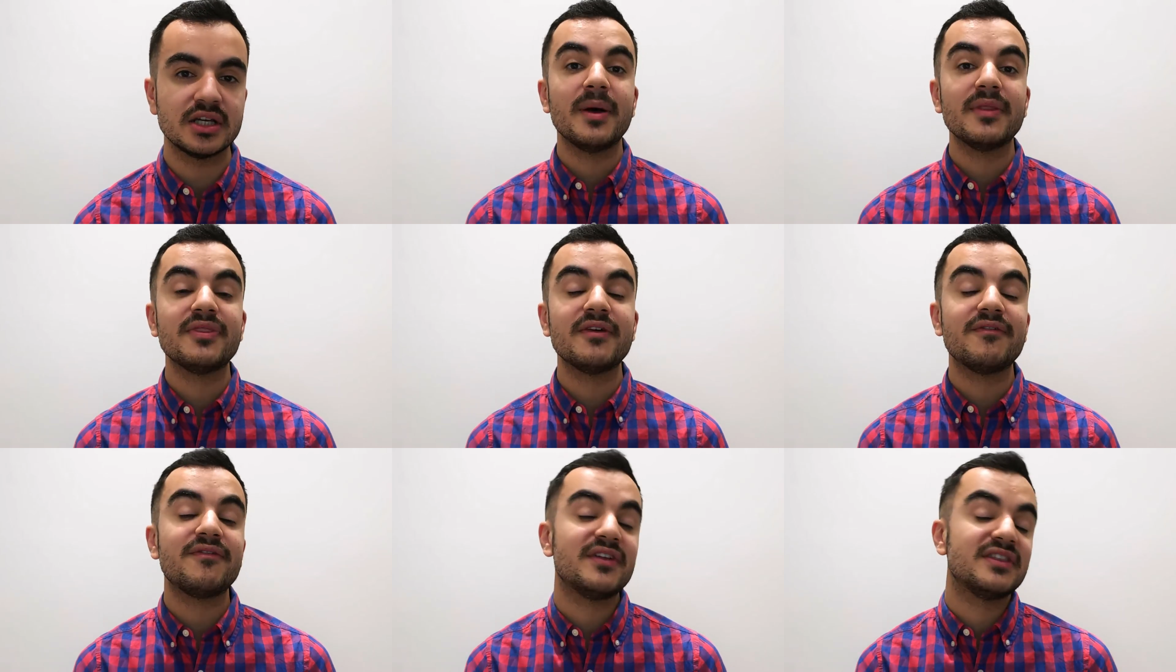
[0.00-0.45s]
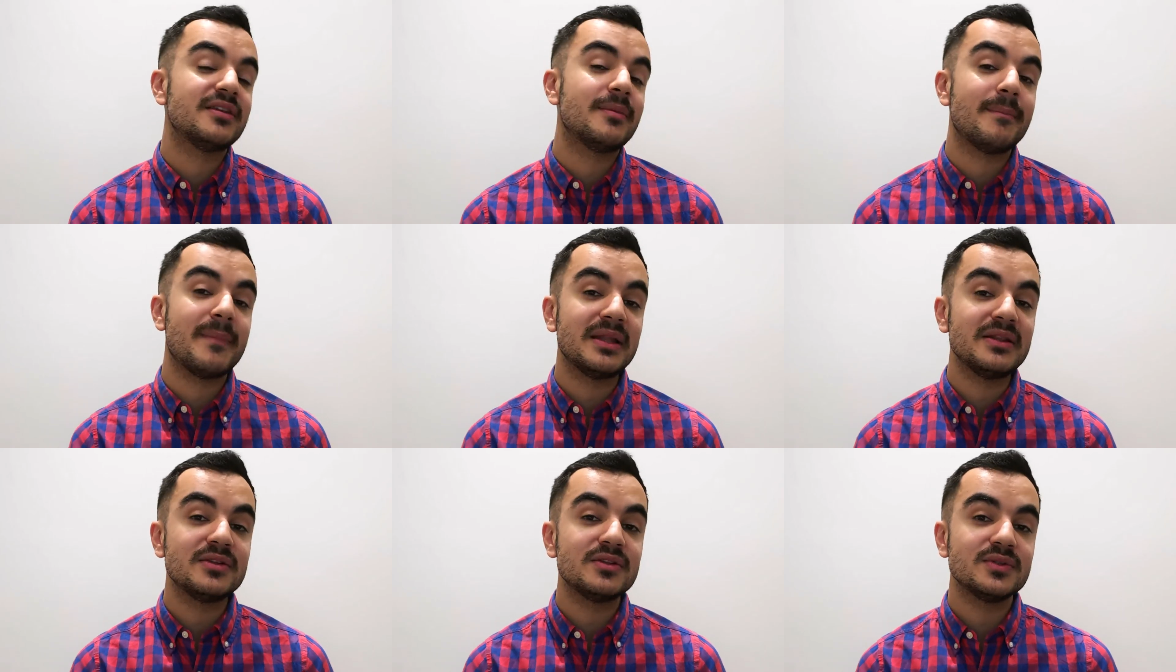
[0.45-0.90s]
But the
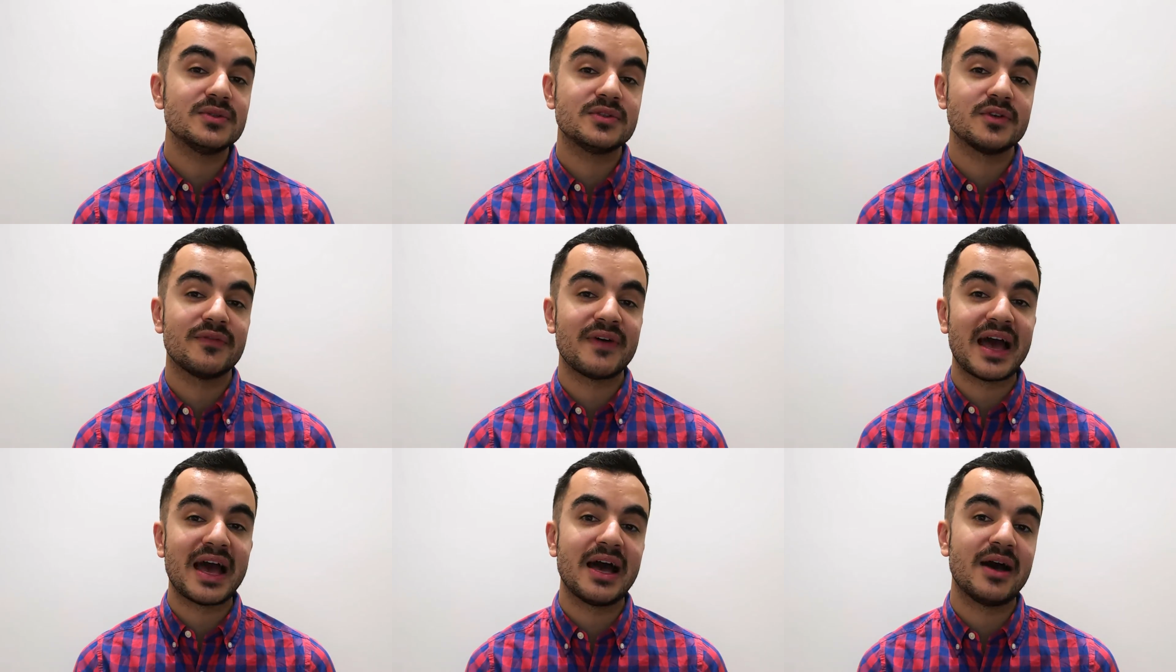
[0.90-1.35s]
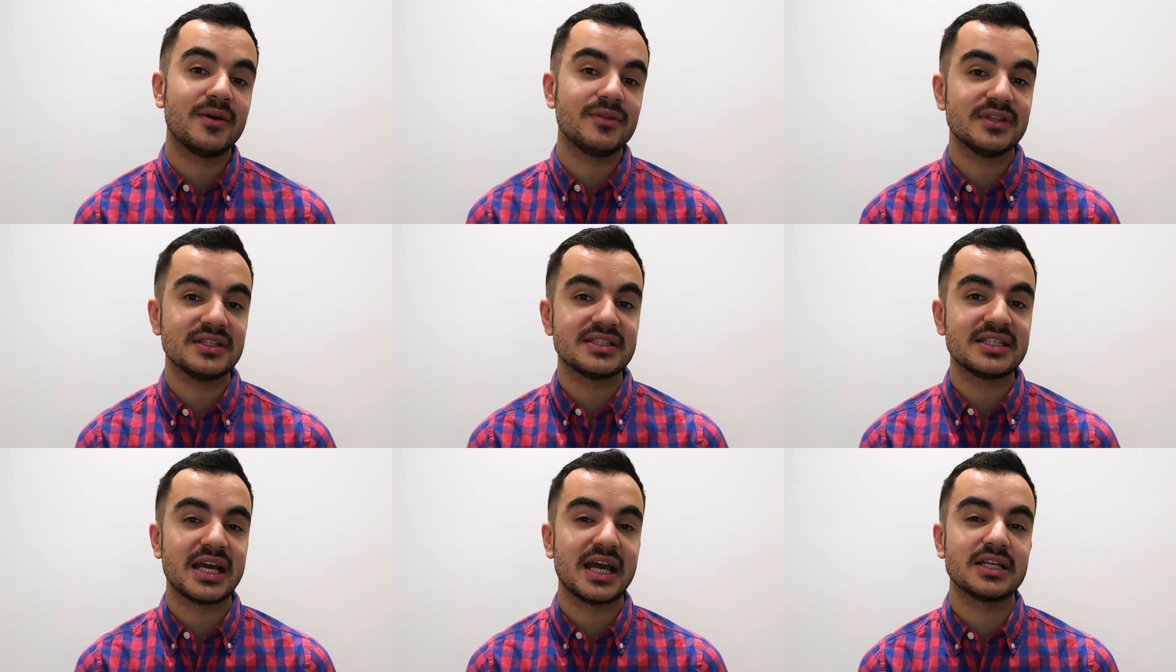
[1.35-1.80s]
fundamentals of how
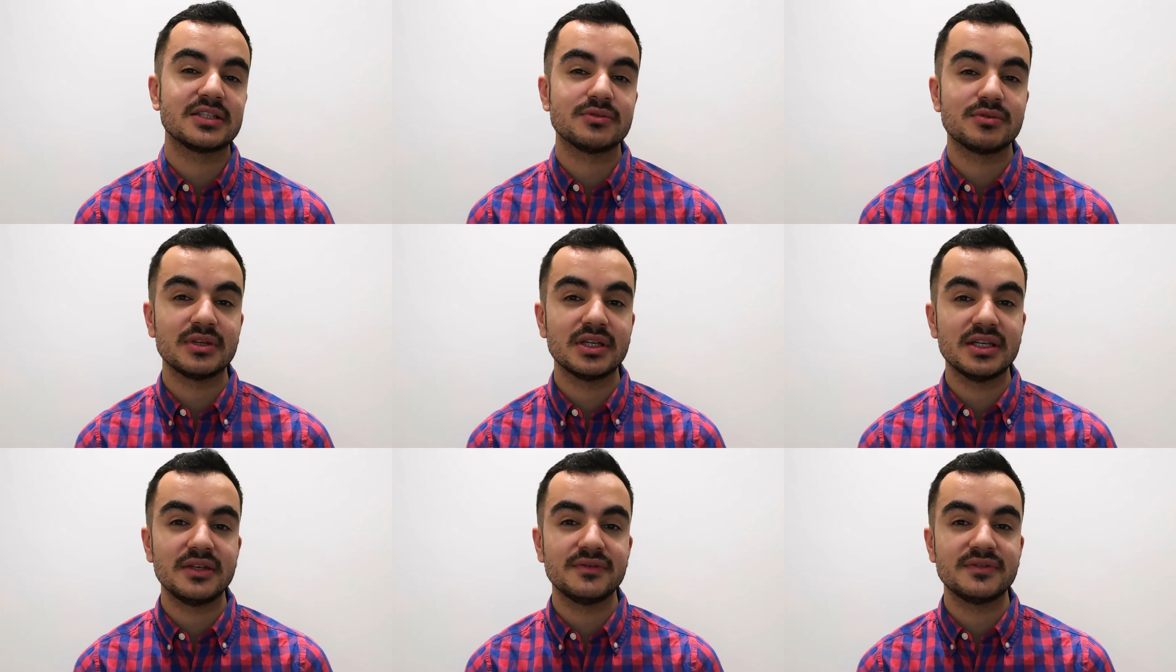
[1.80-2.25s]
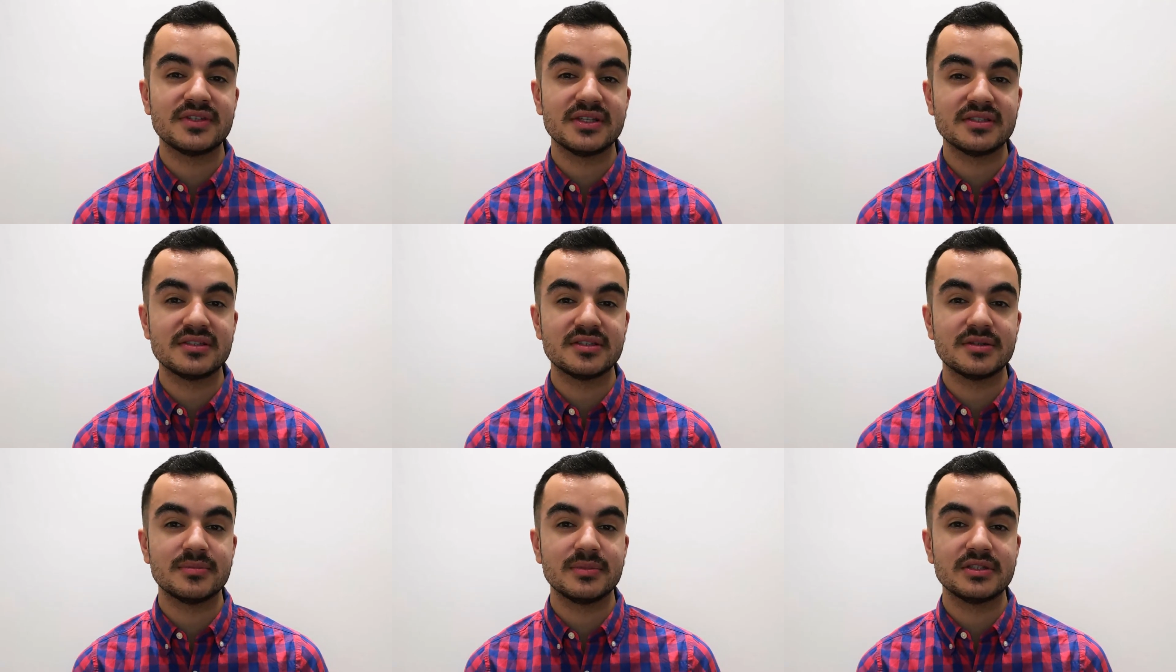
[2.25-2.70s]
this tax relief
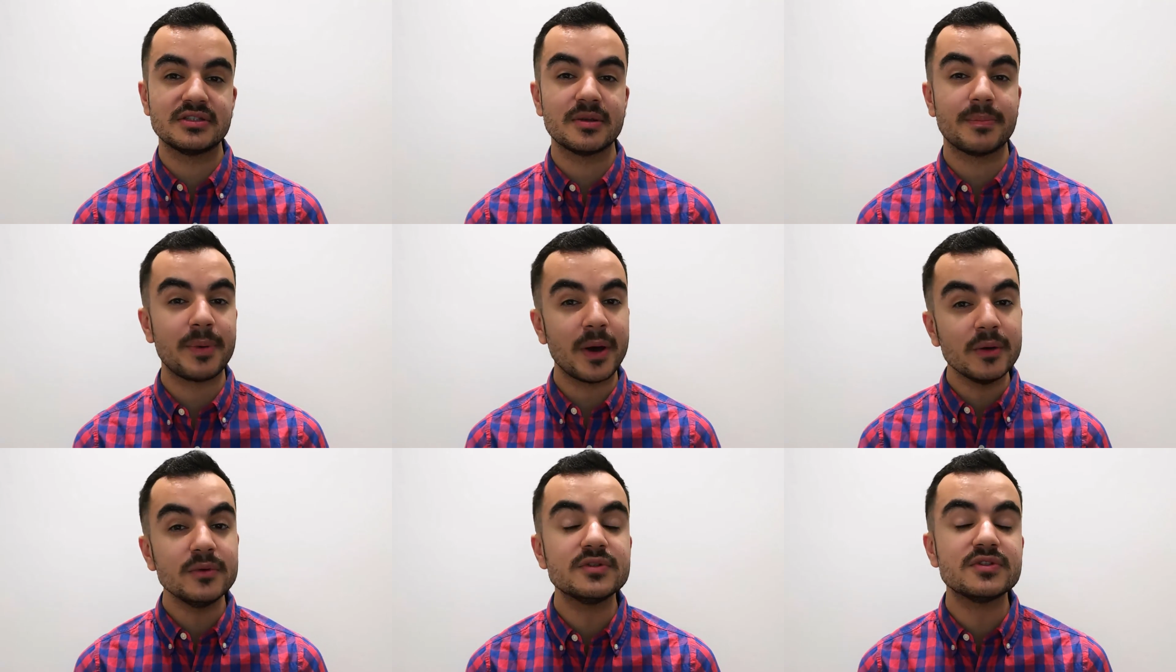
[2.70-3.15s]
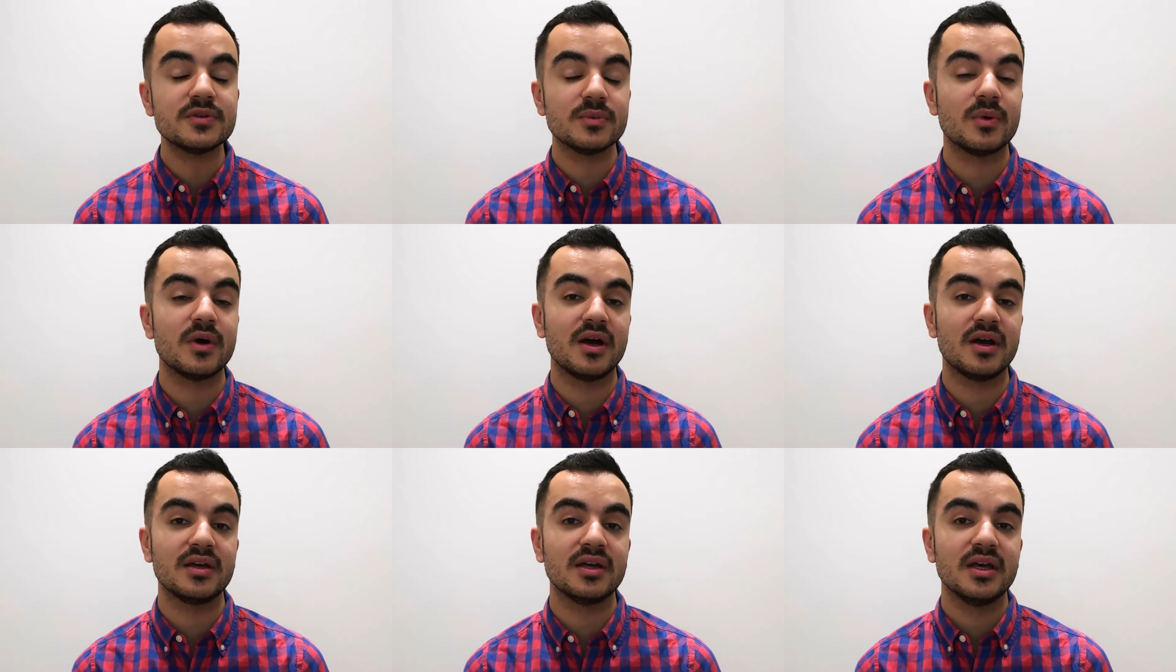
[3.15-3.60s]
system is supposed to
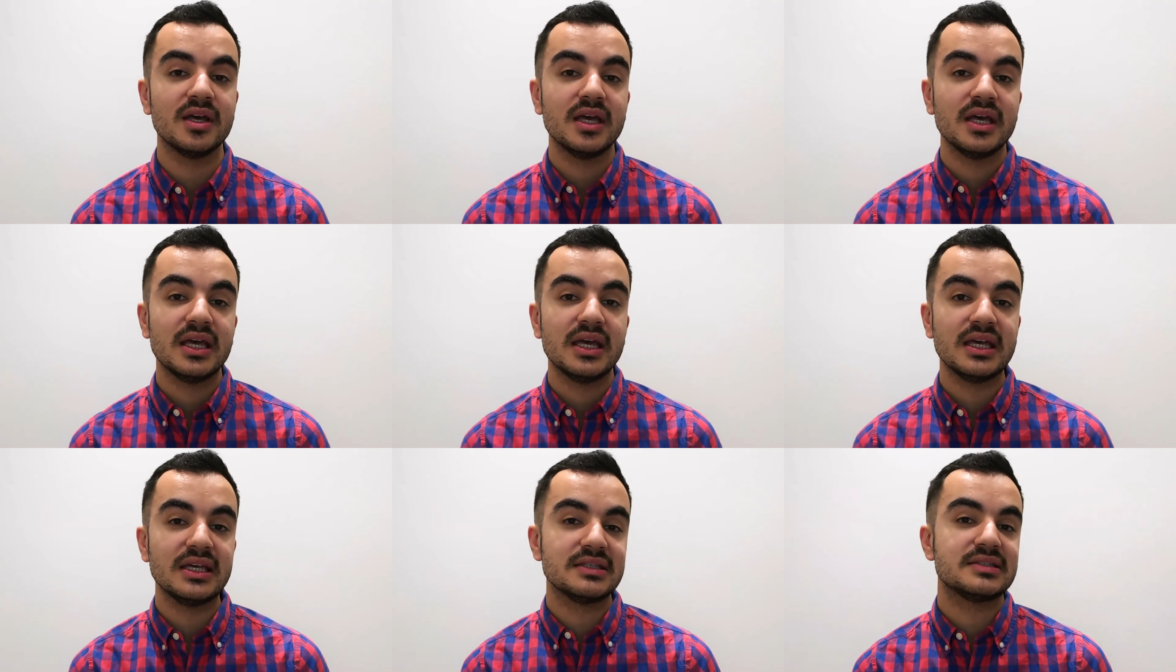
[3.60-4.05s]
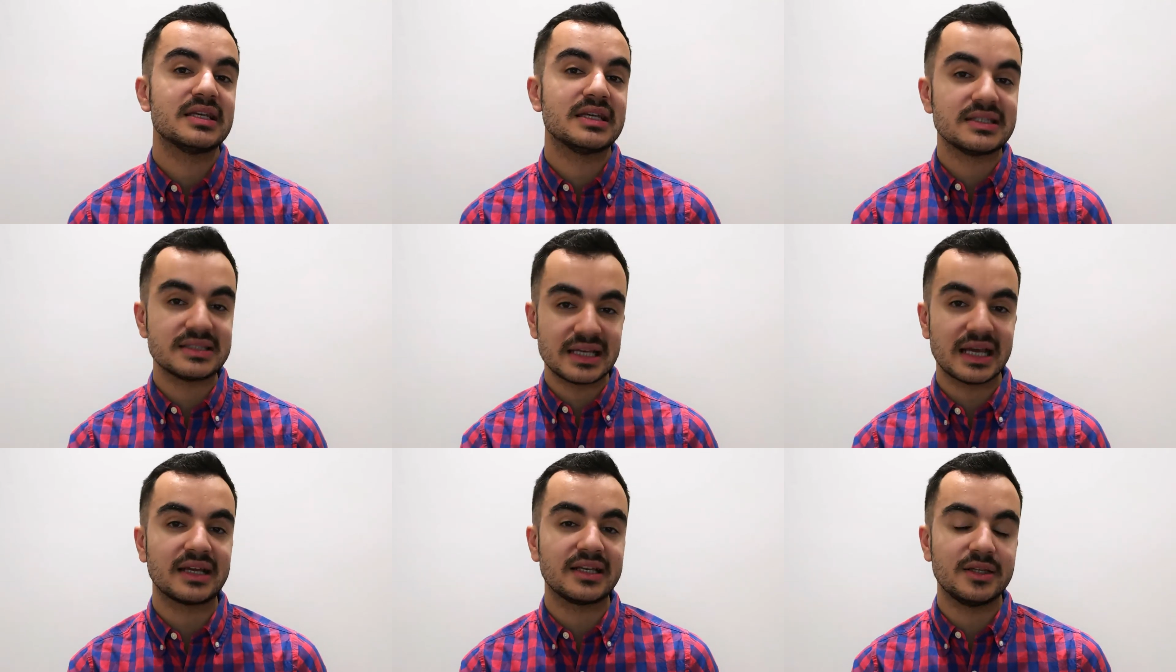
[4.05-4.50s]
work is
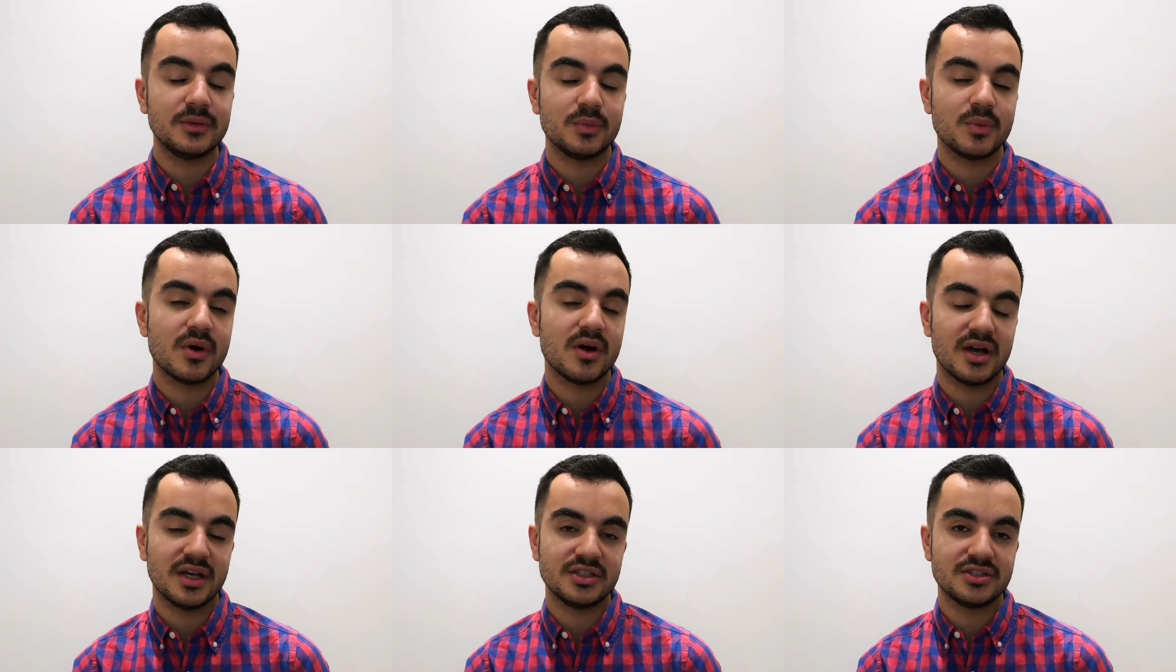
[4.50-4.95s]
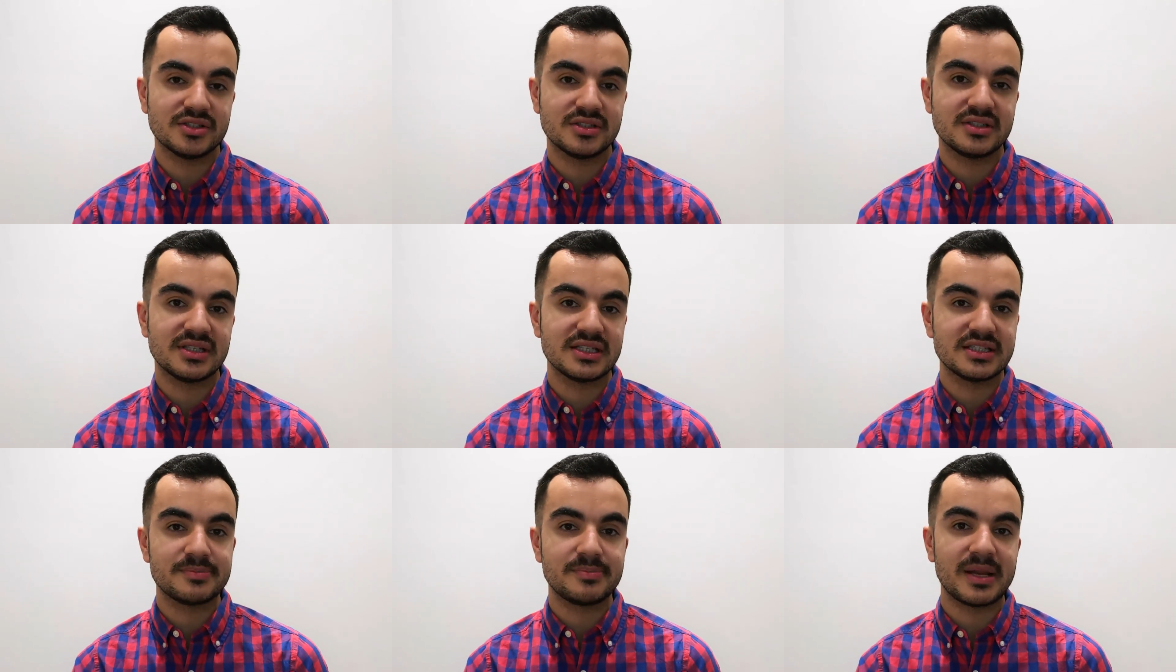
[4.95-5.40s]
exactly what I
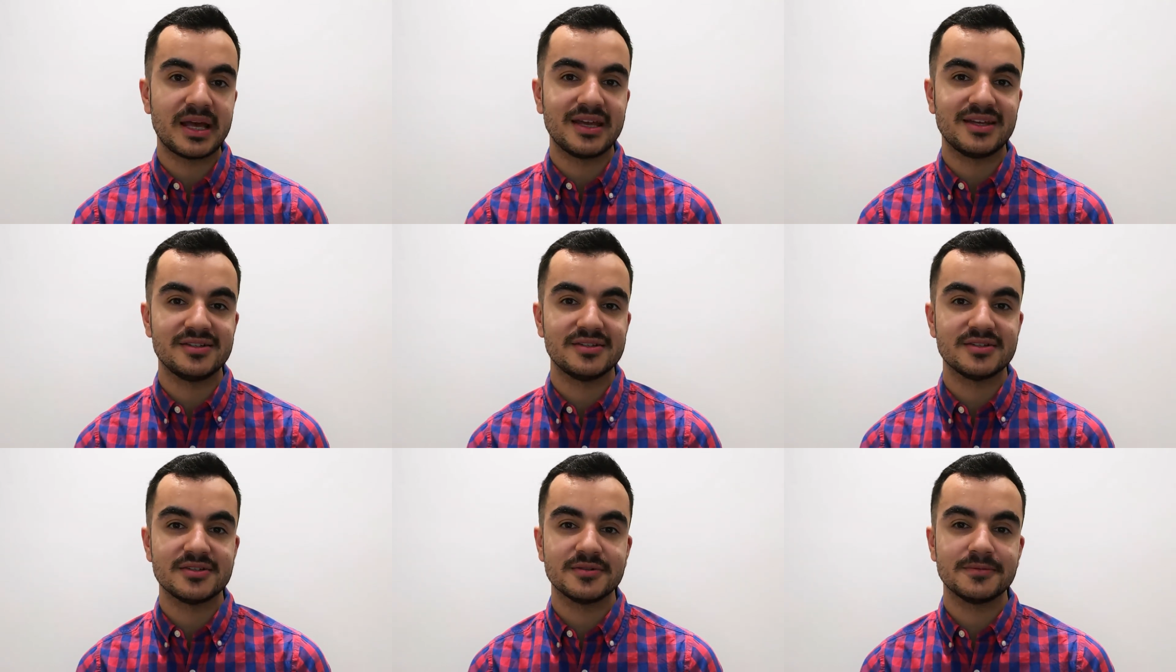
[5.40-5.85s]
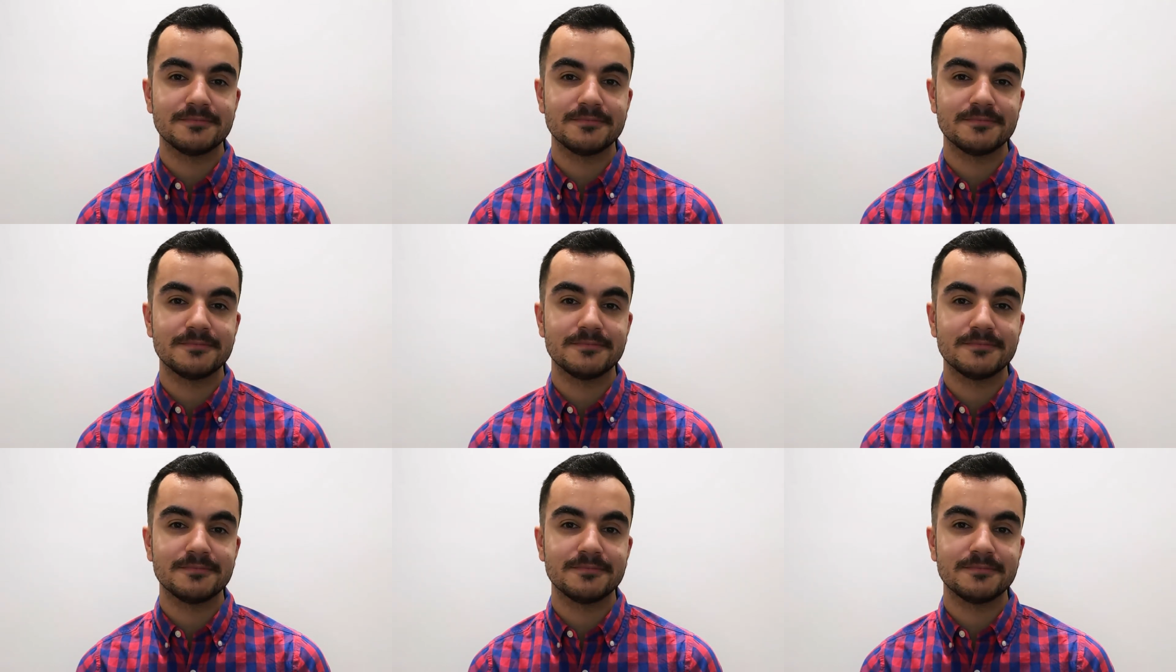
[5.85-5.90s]
just explained.